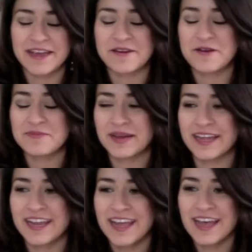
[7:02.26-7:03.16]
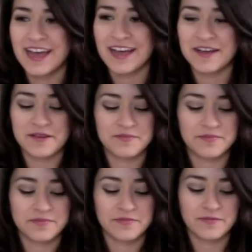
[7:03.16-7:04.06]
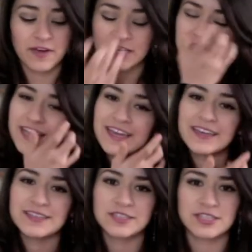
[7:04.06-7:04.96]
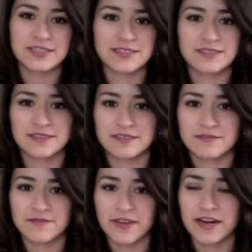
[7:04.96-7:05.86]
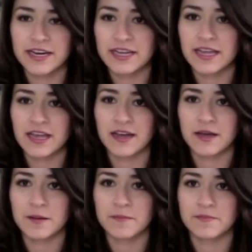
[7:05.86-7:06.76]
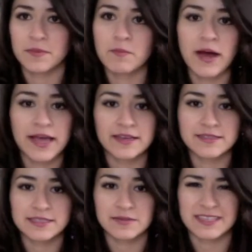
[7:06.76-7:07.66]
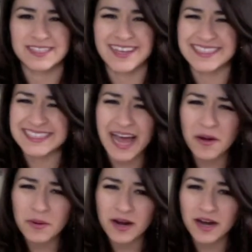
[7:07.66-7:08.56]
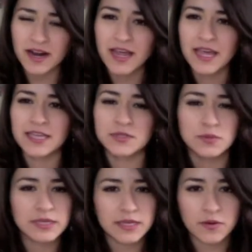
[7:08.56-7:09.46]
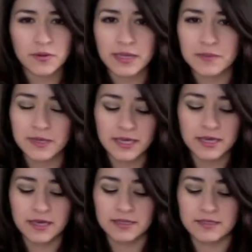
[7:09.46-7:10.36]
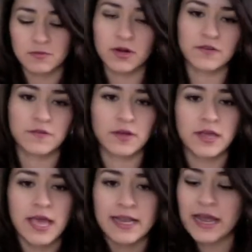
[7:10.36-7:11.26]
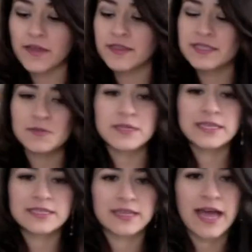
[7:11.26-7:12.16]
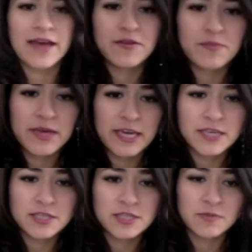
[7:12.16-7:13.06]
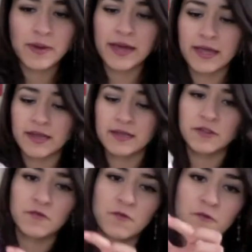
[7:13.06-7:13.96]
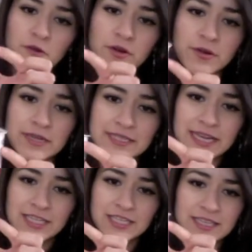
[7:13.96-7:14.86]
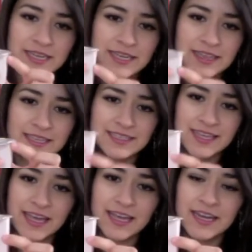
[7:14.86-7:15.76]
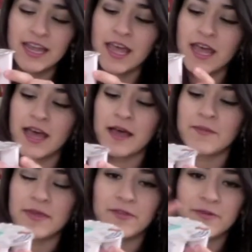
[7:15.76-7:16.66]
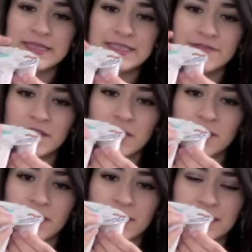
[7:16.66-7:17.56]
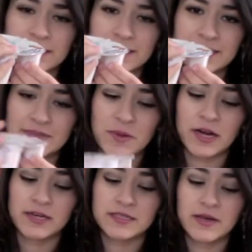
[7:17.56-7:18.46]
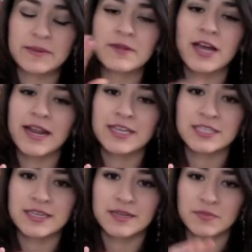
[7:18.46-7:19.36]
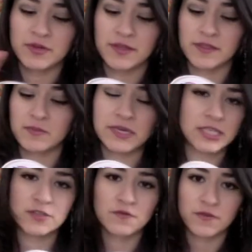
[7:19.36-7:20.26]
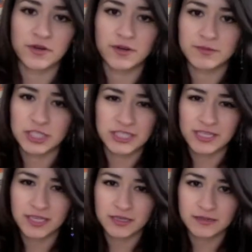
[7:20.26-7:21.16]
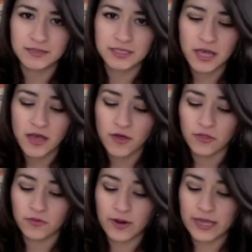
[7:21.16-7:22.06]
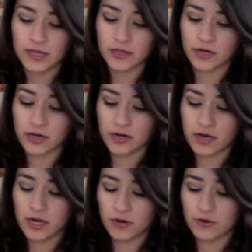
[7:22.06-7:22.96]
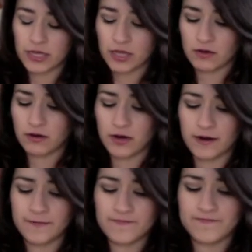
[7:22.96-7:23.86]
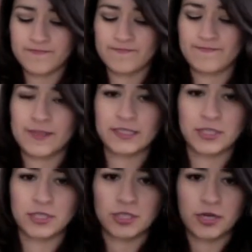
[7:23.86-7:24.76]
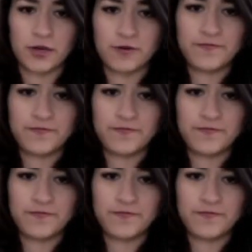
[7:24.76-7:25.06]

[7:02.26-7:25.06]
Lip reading: I hope, but Fage is just very mild to me. It's not sour. It's really creamy. It's wonderful. Now this one is, I have a peach, but the fruit is actually in this side, and the rest of the yogurt is in this part. So I'm not actually going to put the peach fruit. I'm just going to use the regular Greek yogurt. So I'll show you.